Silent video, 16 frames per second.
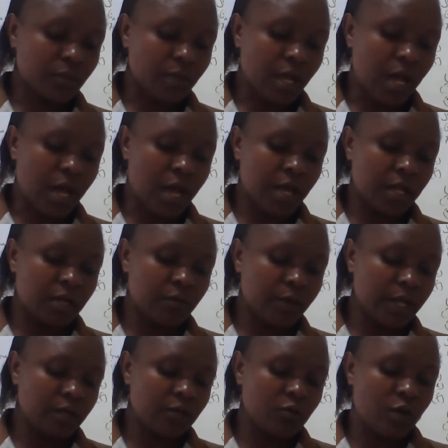And
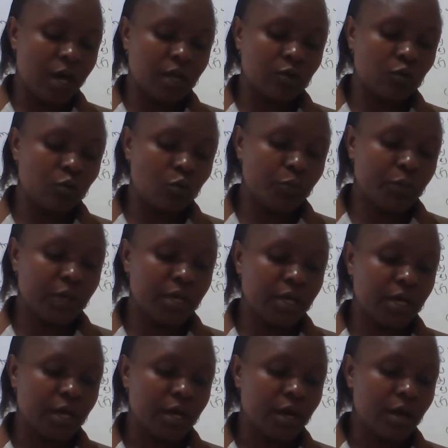when you are
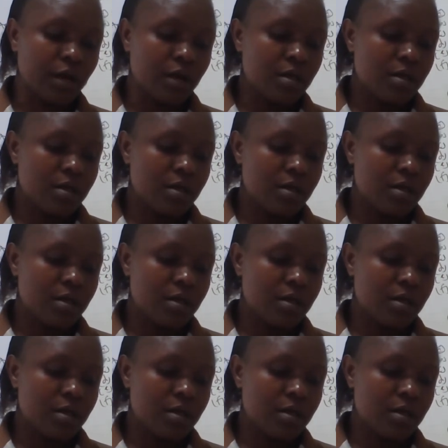grouping